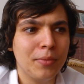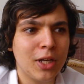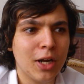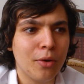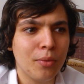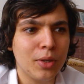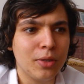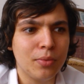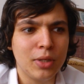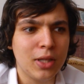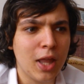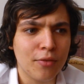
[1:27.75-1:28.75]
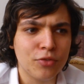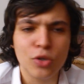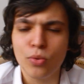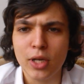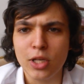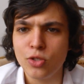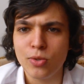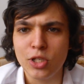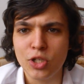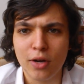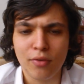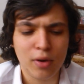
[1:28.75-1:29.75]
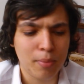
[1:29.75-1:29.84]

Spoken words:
You know, we love talking to each other